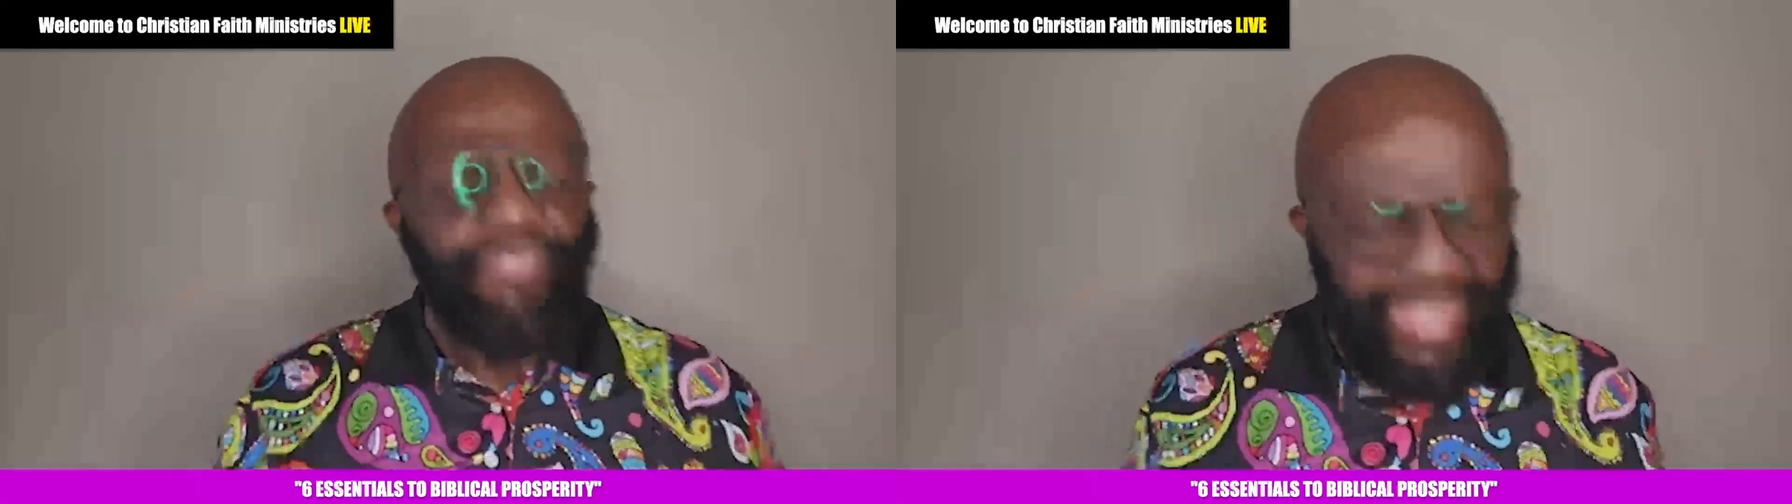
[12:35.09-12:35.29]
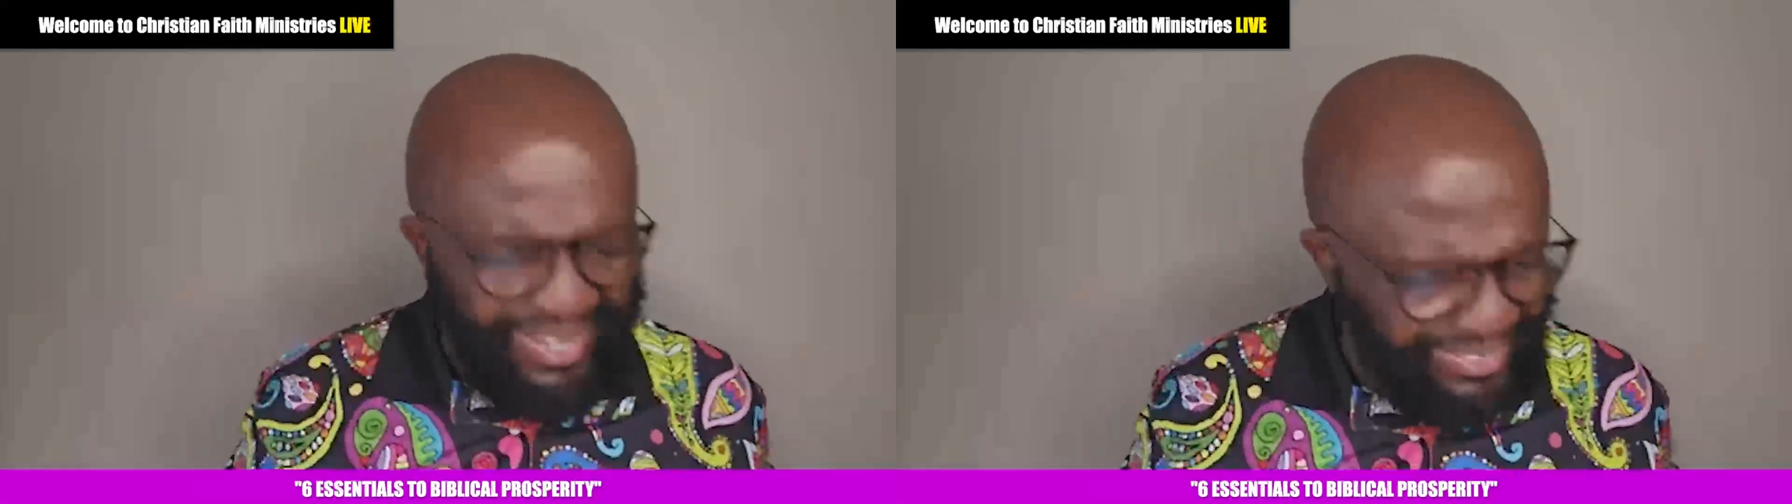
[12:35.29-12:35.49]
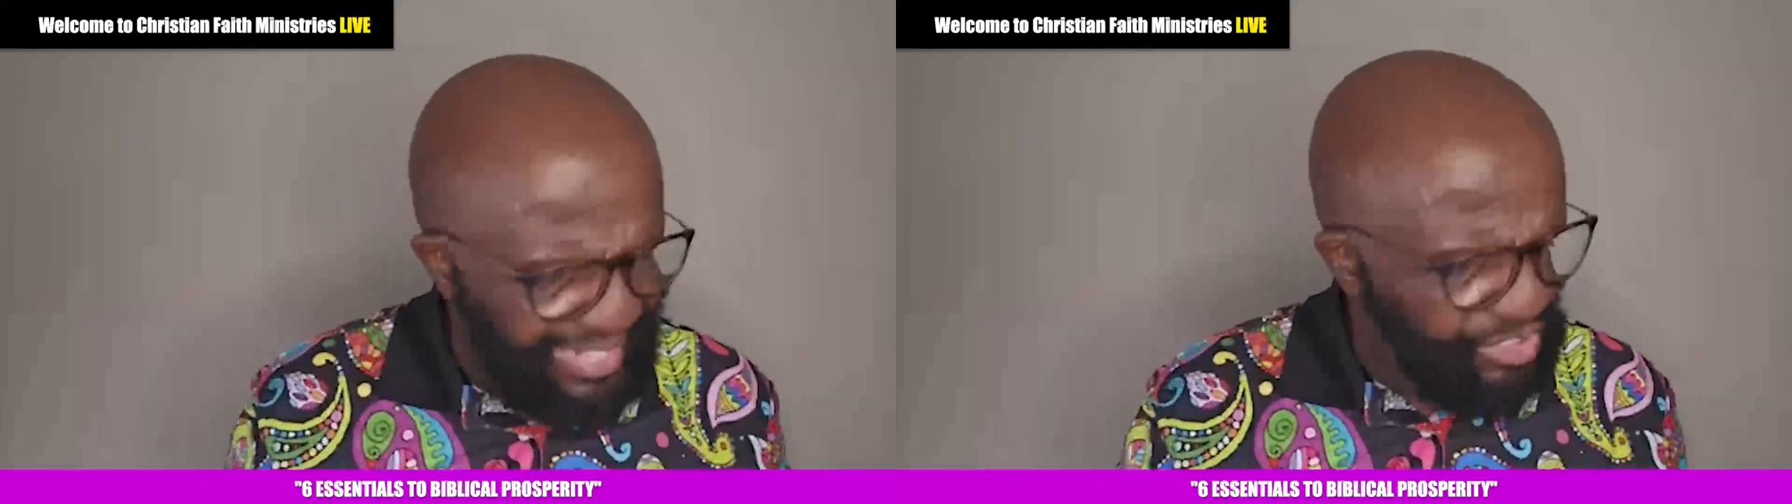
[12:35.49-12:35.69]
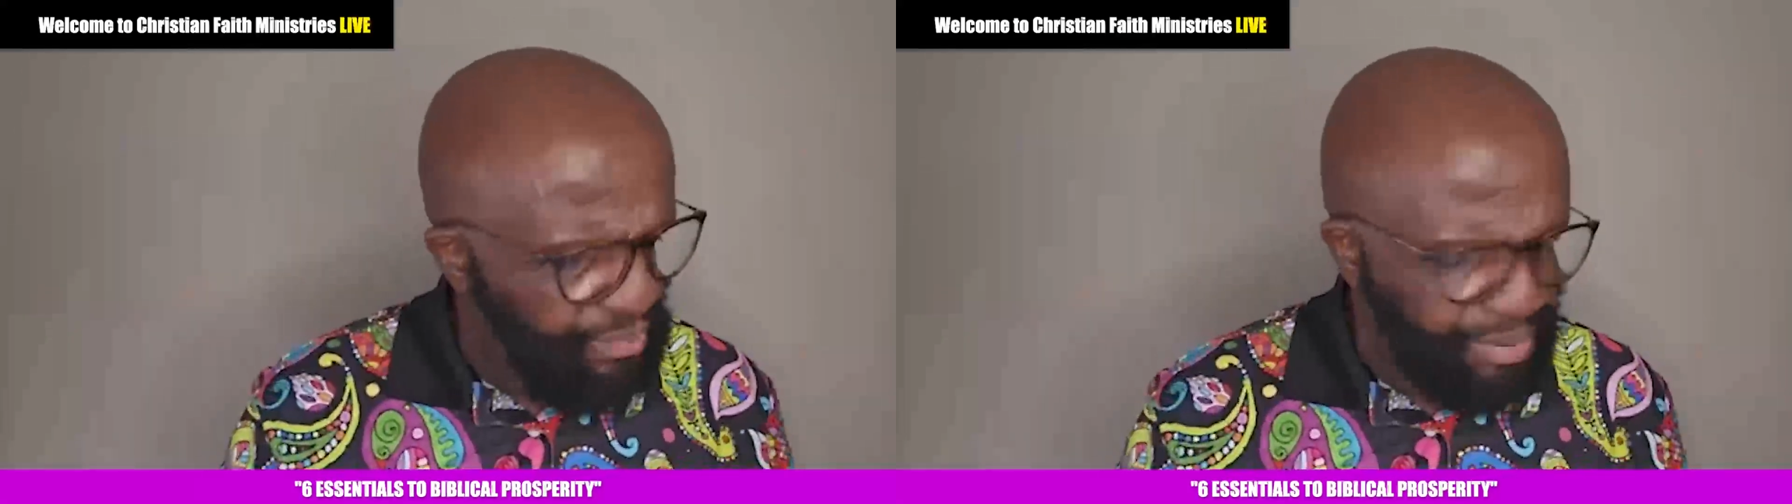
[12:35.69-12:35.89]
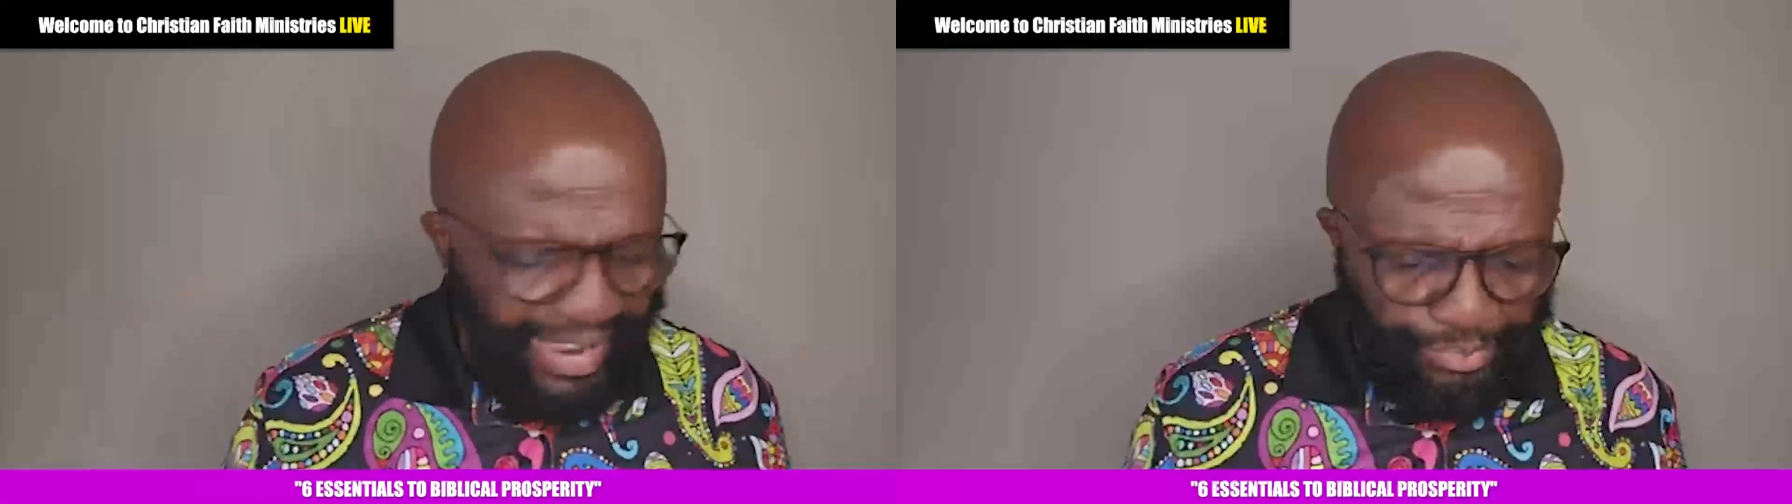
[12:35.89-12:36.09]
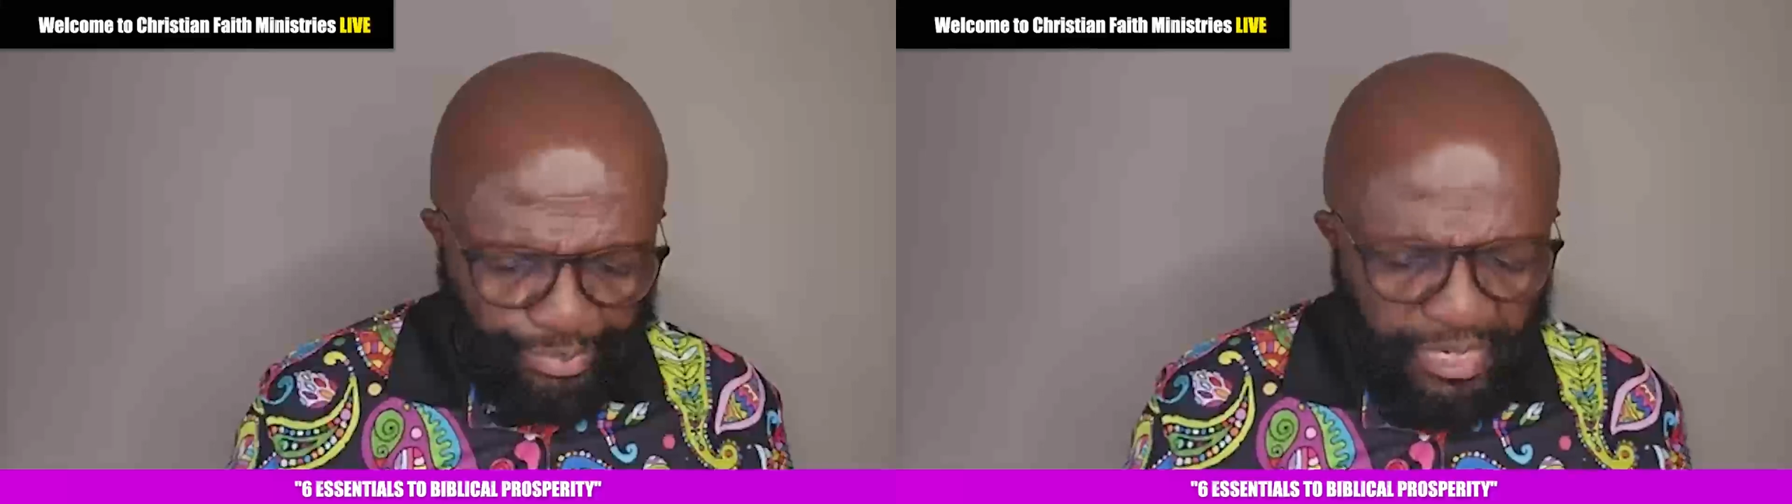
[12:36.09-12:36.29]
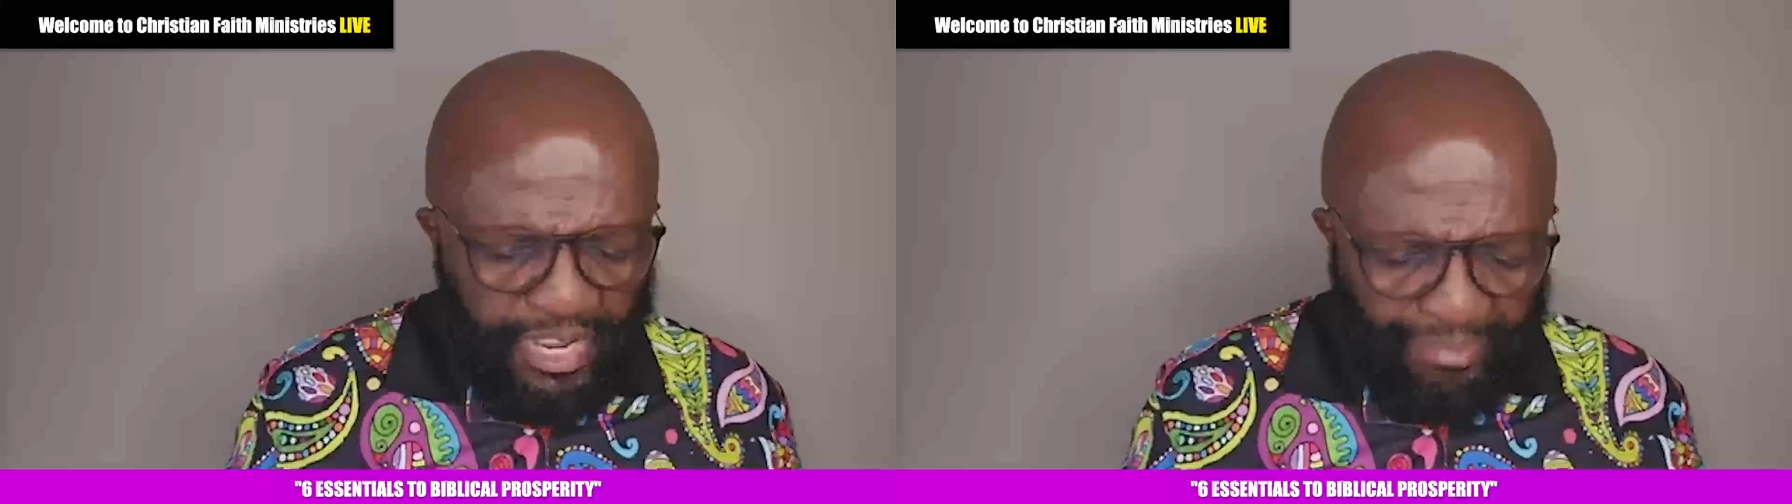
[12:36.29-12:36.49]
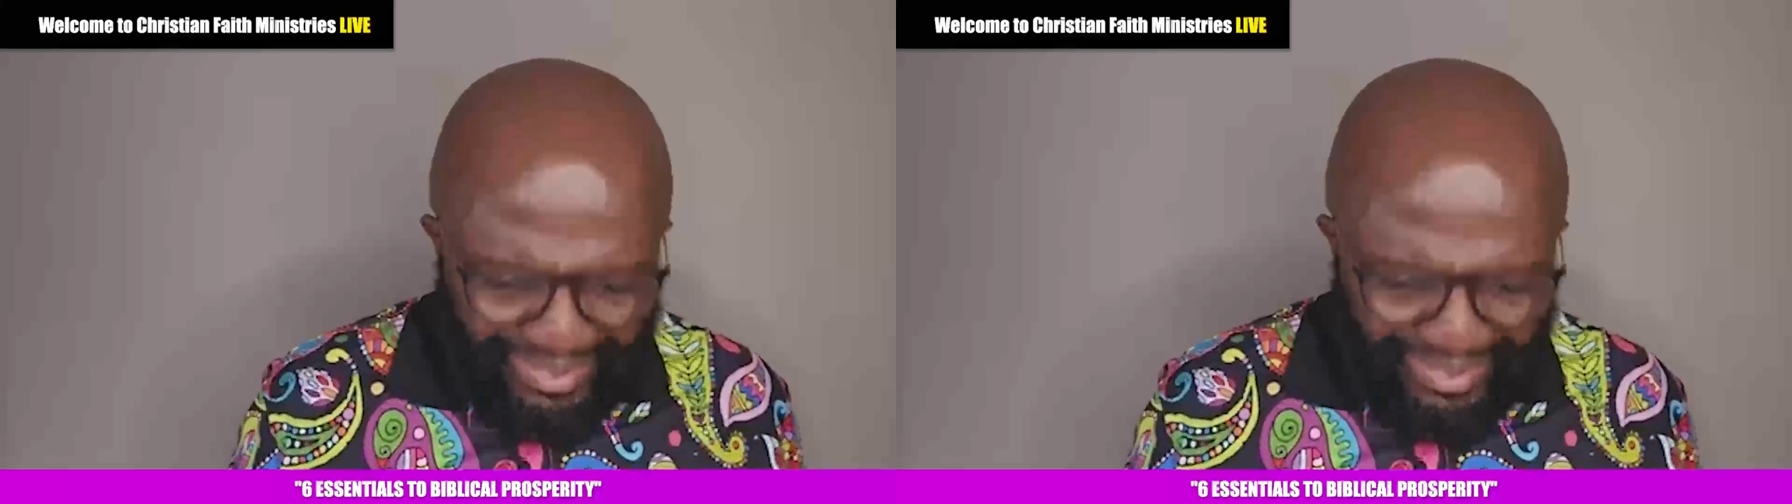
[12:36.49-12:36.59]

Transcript: things that you prosper,